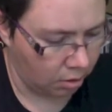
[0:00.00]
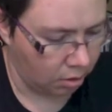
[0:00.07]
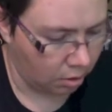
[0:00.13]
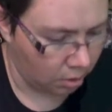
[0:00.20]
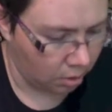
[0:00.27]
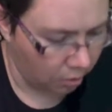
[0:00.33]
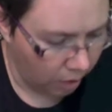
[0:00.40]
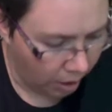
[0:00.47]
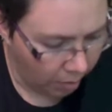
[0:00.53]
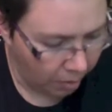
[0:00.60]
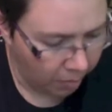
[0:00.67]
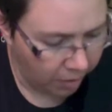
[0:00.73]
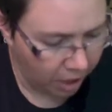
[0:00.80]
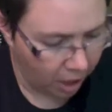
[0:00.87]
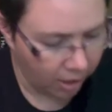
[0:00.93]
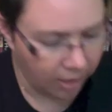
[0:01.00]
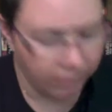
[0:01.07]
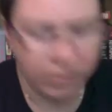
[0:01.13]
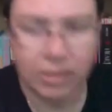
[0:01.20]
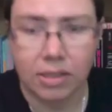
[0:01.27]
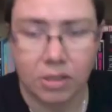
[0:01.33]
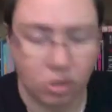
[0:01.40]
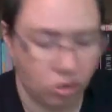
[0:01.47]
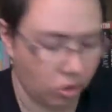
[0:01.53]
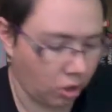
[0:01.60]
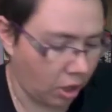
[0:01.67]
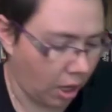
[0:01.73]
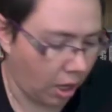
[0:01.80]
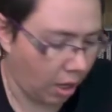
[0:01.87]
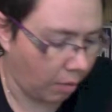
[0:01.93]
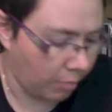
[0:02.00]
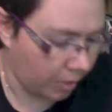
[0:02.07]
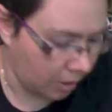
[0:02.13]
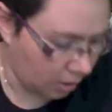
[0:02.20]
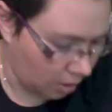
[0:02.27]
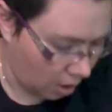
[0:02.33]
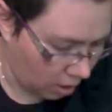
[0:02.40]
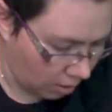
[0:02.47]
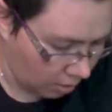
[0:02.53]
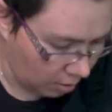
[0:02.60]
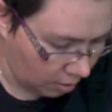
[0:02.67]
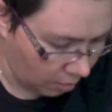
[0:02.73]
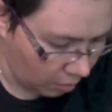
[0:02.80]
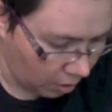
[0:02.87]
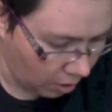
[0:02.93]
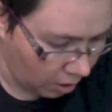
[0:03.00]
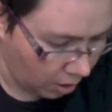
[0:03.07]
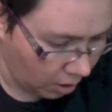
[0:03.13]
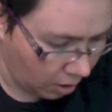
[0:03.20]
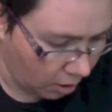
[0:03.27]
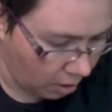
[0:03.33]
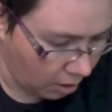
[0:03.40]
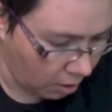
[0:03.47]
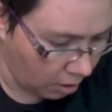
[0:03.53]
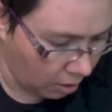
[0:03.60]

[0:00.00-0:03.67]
Okay, maybe not even scissors are going to help this cause. Come on.